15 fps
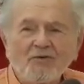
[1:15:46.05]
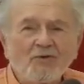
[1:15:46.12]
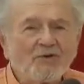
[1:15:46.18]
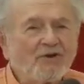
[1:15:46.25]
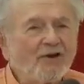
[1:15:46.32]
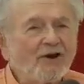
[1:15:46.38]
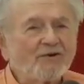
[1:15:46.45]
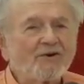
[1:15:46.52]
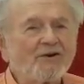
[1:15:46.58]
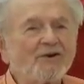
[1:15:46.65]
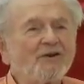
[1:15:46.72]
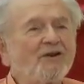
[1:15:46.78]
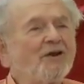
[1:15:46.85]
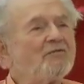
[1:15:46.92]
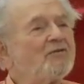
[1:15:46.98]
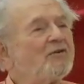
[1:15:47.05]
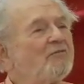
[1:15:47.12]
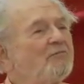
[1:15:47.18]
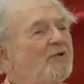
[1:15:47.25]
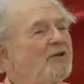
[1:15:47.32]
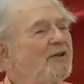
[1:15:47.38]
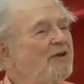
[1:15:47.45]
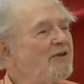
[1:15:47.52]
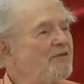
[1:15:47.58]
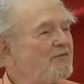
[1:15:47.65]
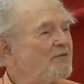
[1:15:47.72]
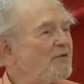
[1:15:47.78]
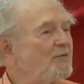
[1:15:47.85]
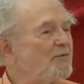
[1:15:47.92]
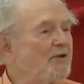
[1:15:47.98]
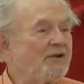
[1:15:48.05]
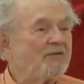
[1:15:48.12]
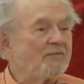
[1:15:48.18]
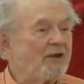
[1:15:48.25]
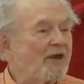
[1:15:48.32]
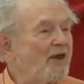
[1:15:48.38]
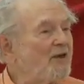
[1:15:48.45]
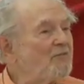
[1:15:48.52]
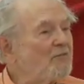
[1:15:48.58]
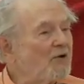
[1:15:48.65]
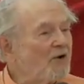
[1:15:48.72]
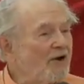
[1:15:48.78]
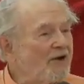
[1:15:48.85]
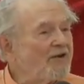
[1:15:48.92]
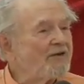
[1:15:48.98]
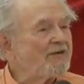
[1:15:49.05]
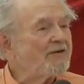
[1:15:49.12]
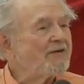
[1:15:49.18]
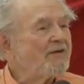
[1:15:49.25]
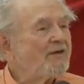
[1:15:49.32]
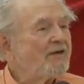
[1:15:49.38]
Well, doctor could never have believed. It became great.